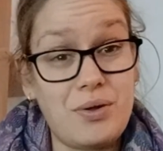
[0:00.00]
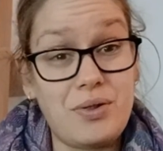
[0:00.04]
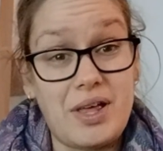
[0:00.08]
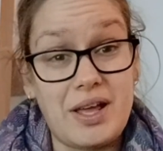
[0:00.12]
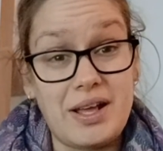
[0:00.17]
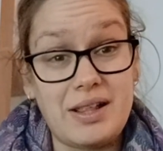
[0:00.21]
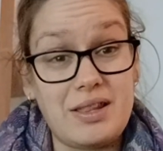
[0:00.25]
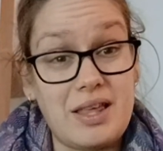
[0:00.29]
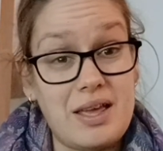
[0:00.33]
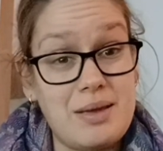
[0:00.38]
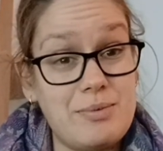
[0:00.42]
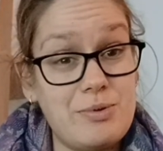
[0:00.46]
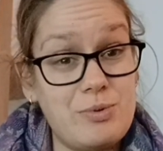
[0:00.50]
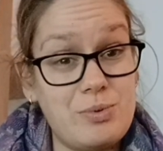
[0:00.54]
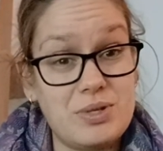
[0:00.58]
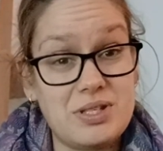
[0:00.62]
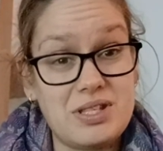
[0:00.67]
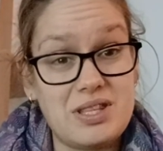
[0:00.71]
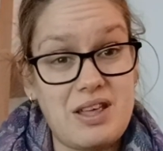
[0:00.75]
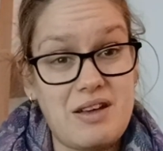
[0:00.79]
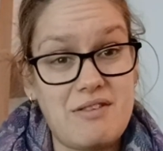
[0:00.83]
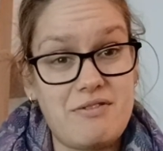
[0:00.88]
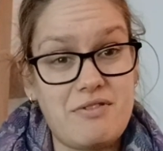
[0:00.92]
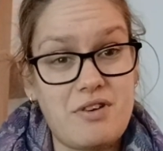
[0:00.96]
like labor
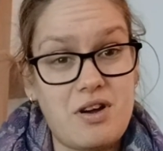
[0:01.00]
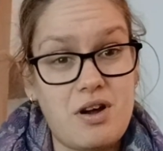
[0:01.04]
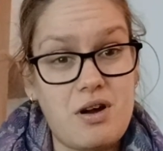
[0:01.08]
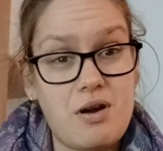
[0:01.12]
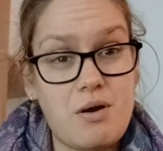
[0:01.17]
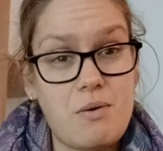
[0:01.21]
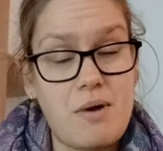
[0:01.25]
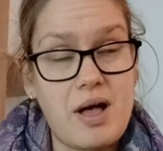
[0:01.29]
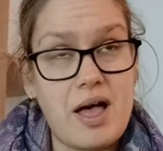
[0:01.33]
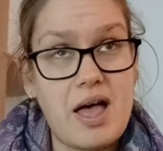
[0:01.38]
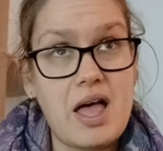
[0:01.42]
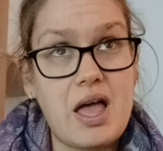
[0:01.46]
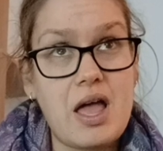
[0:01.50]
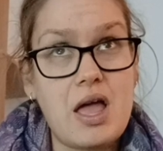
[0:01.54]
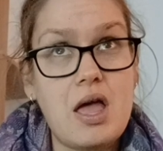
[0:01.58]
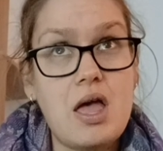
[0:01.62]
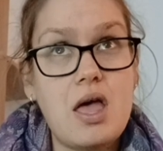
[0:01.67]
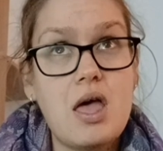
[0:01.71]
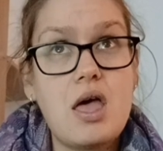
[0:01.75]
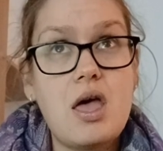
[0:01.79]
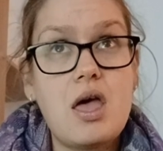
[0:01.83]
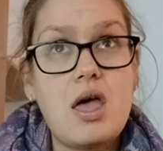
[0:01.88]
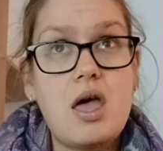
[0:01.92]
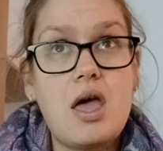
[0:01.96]
wasn't that far away.
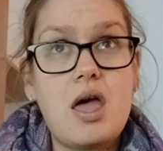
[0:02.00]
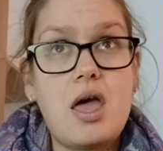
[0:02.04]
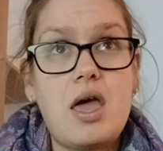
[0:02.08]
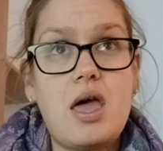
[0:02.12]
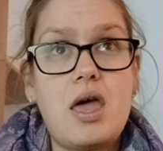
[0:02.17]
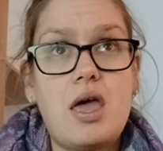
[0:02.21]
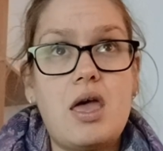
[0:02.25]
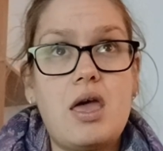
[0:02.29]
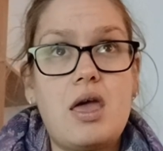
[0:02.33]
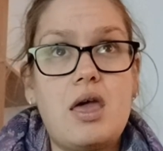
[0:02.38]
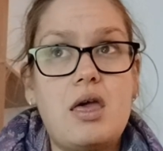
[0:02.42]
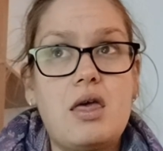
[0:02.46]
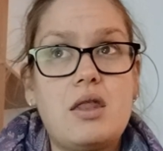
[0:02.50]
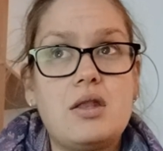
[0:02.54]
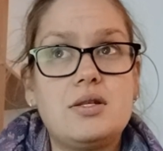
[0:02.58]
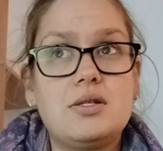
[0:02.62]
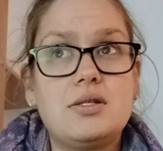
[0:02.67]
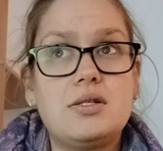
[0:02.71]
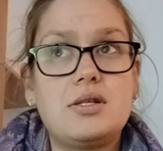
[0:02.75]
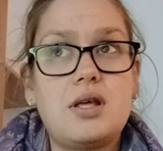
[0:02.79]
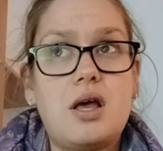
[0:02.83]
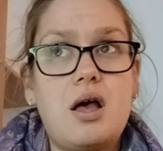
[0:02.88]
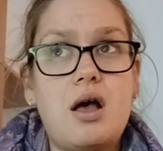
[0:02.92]
And